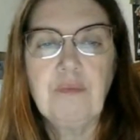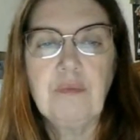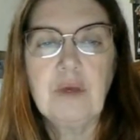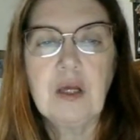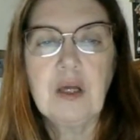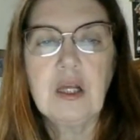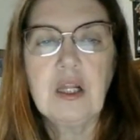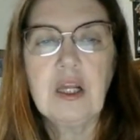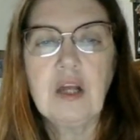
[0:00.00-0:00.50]

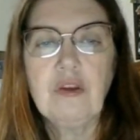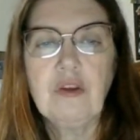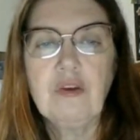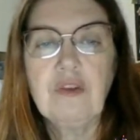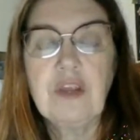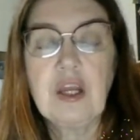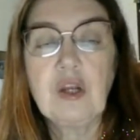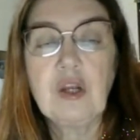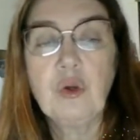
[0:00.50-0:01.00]
Another
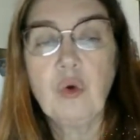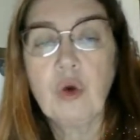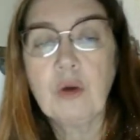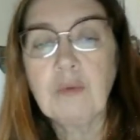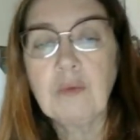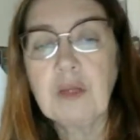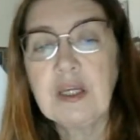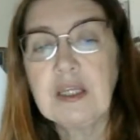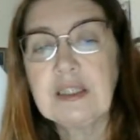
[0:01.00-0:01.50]
thing,
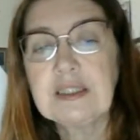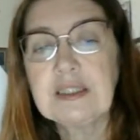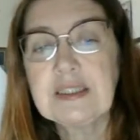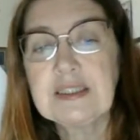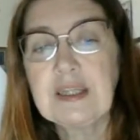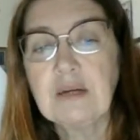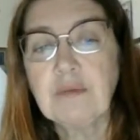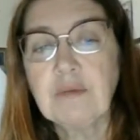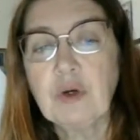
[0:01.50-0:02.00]
normally in the
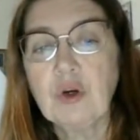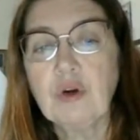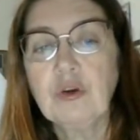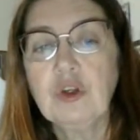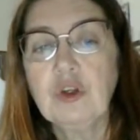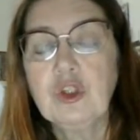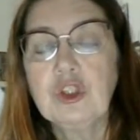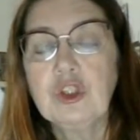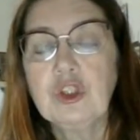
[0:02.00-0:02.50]
summer,
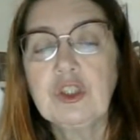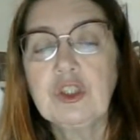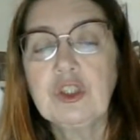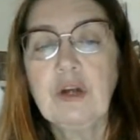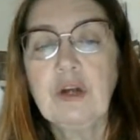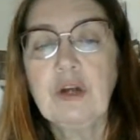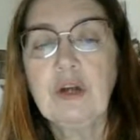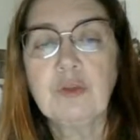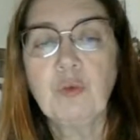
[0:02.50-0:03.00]
you still
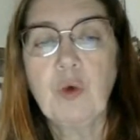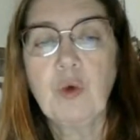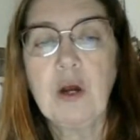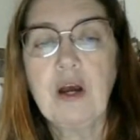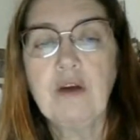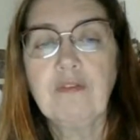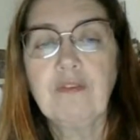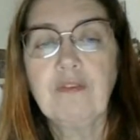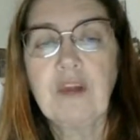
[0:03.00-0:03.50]
have some
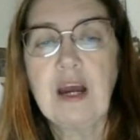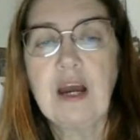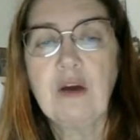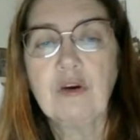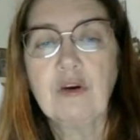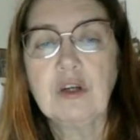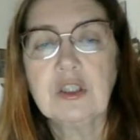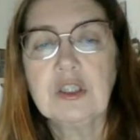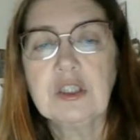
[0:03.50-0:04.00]
wild
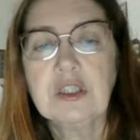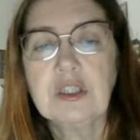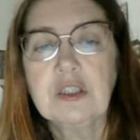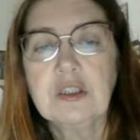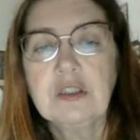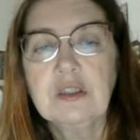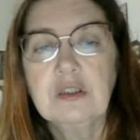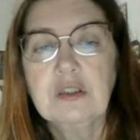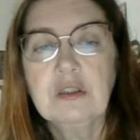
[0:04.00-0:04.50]
flowers
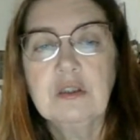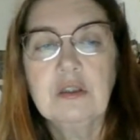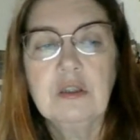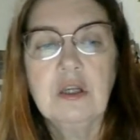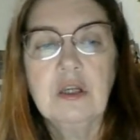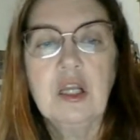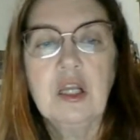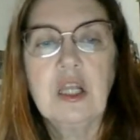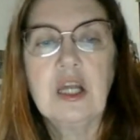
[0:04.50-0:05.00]

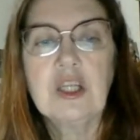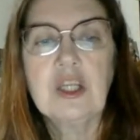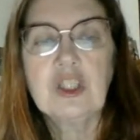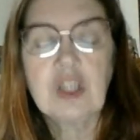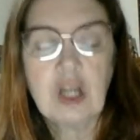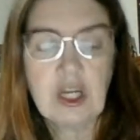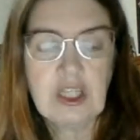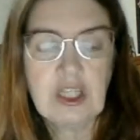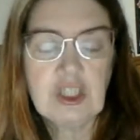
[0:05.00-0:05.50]
like
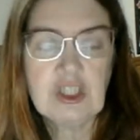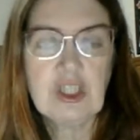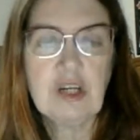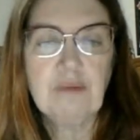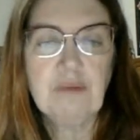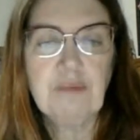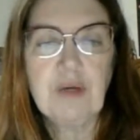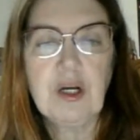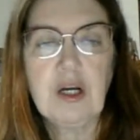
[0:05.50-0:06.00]
Johnny
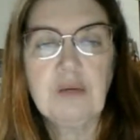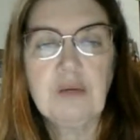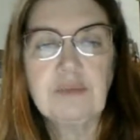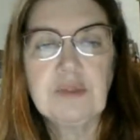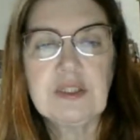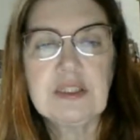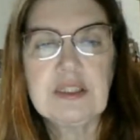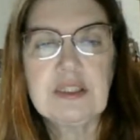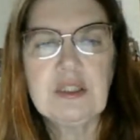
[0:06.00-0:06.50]
Jump
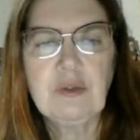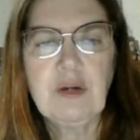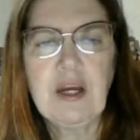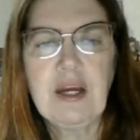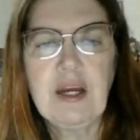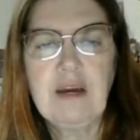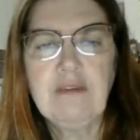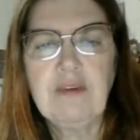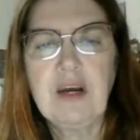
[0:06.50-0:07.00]
Ups. You
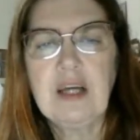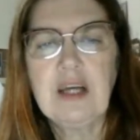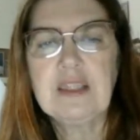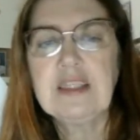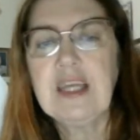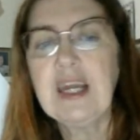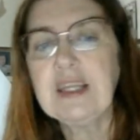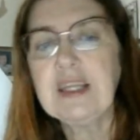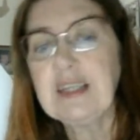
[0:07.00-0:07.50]
have
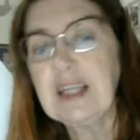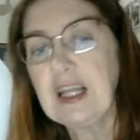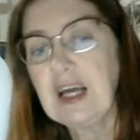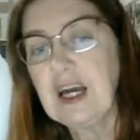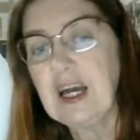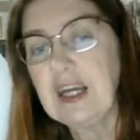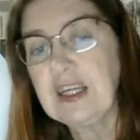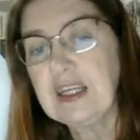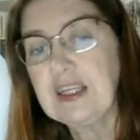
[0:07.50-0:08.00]

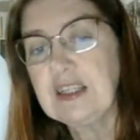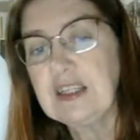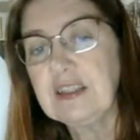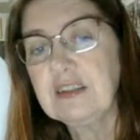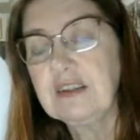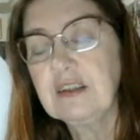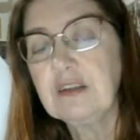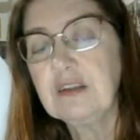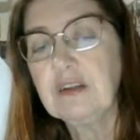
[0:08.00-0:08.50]

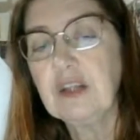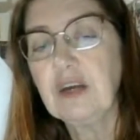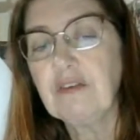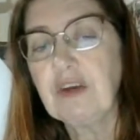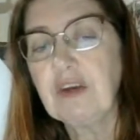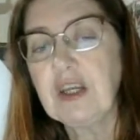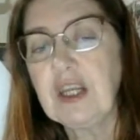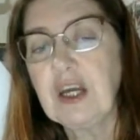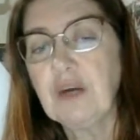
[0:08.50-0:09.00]
dandelion. Not
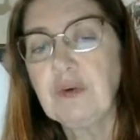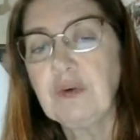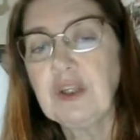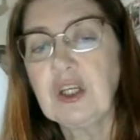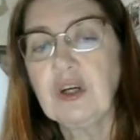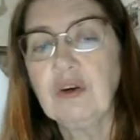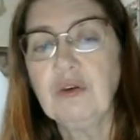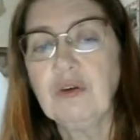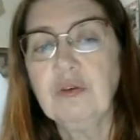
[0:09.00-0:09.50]
right now, we
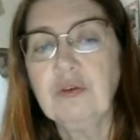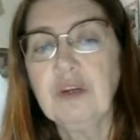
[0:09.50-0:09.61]
don't.